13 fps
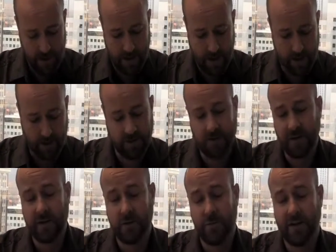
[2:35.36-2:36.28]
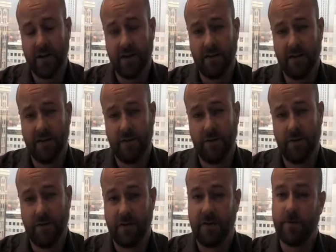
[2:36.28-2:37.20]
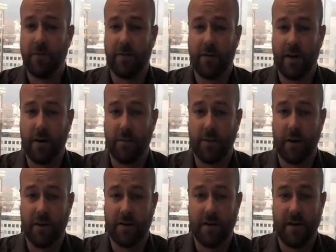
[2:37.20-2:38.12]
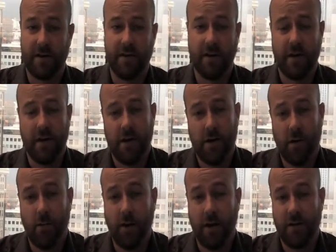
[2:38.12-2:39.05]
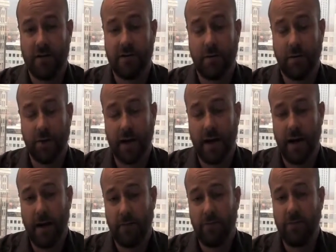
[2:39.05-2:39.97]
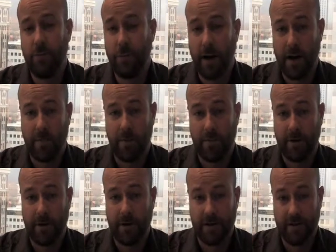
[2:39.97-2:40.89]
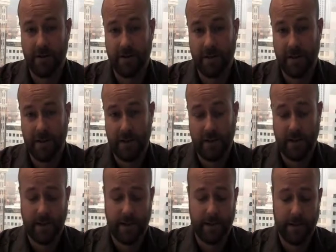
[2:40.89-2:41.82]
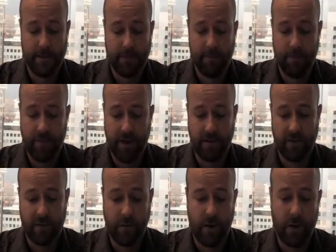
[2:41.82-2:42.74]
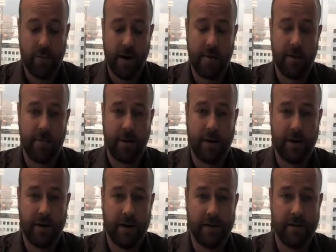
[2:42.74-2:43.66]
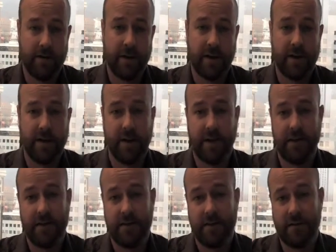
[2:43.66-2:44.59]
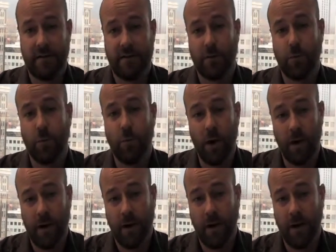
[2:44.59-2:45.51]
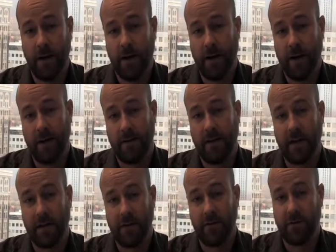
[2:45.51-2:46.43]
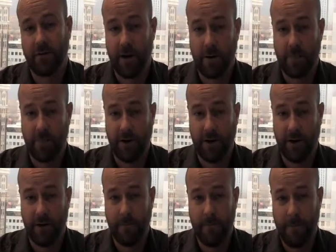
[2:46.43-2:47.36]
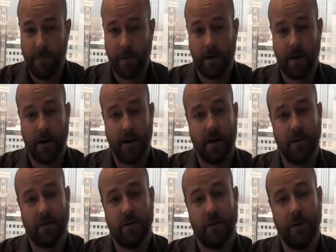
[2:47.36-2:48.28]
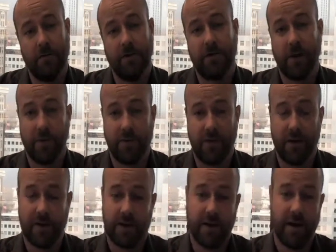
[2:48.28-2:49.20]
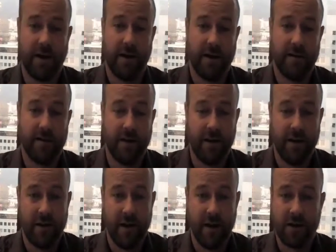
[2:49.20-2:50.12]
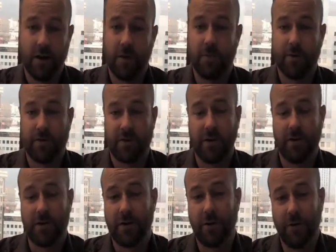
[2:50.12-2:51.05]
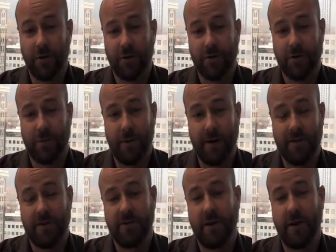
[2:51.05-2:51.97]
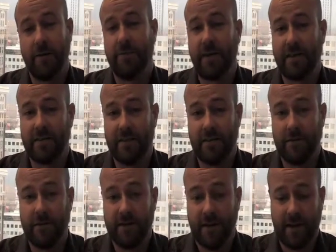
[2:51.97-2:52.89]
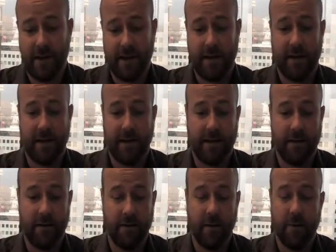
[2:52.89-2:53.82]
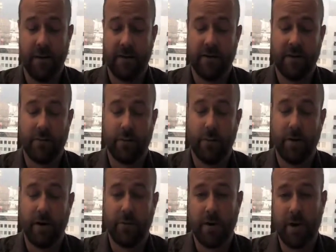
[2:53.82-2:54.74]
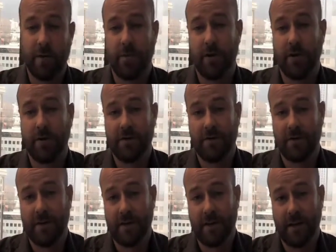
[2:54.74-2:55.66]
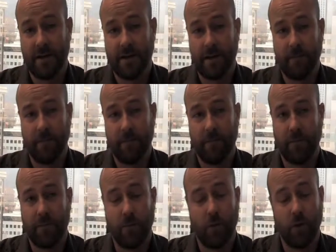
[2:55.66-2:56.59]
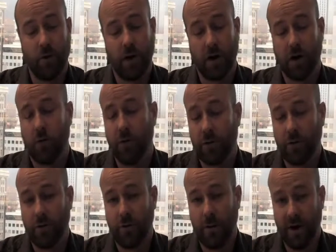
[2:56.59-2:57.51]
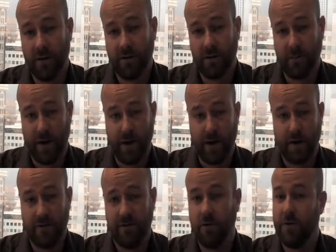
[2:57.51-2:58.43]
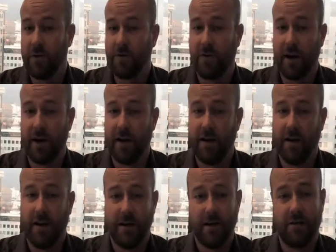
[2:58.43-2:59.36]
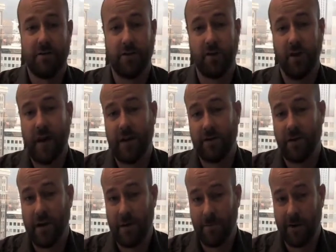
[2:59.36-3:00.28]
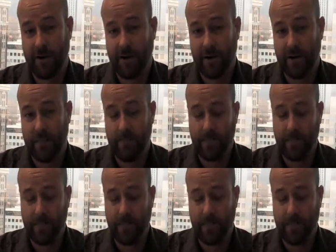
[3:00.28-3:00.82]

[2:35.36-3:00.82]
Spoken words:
Another thing that we did to simplify the process was to only have 2 payment periods. And so our payment periods, there is one at the end of the training period. And so if the job seeker has accomplished all their goals or met their training objectives, the business will be reimbursed for a quarter of the wages paid to the trainee during that training period.